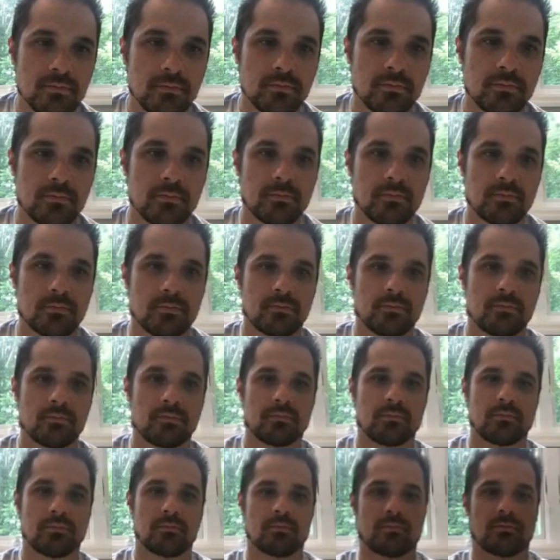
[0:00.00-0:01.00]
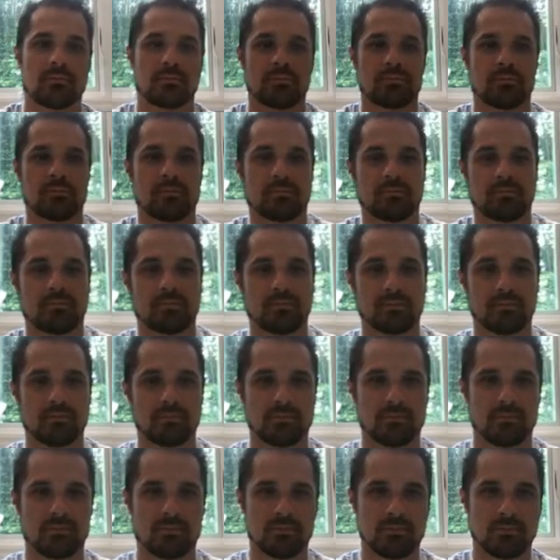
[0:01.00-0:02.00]

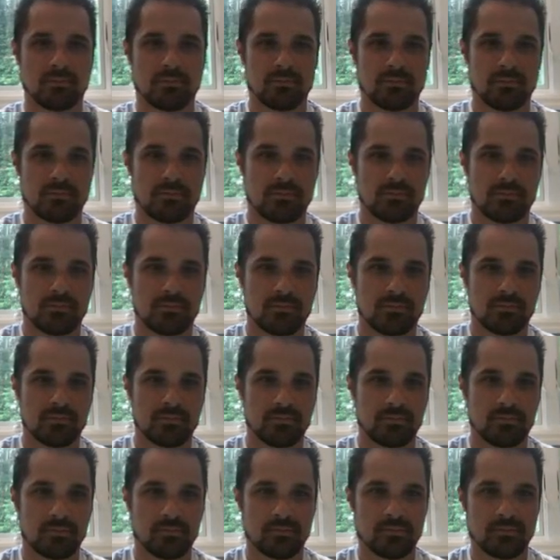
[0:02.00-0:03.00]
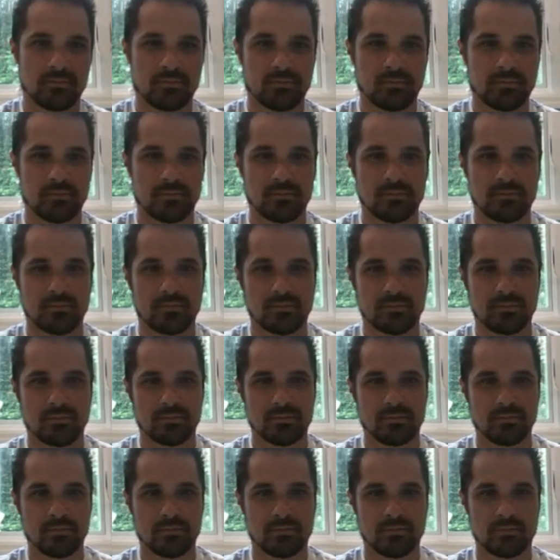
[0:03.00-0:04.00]

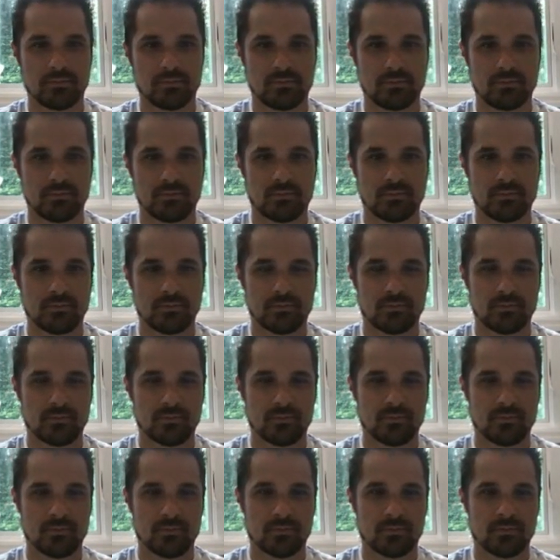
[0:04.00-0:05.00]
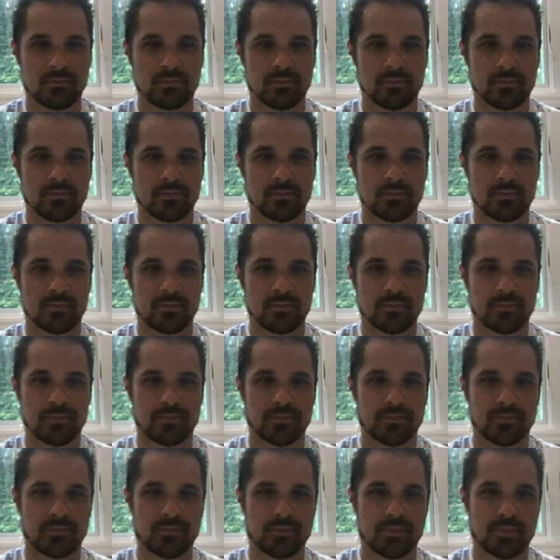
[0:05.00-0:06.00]

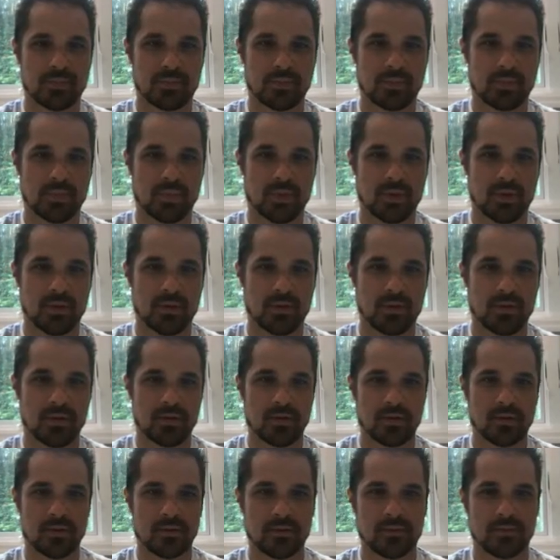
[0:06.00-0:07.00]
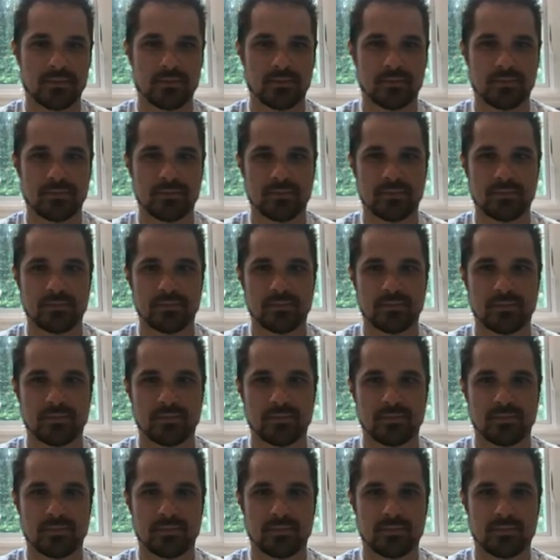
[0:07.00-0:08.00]
(not speaking)